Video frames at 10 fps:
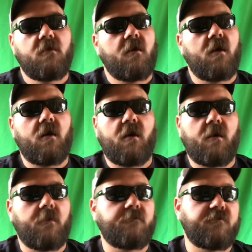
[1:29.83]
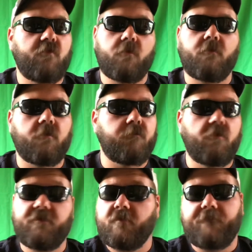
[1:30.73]
Normal
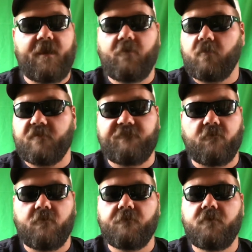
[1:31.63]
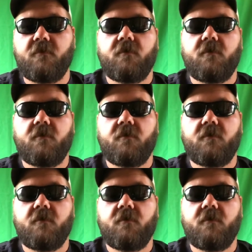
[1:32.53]
bluegill bait works for them.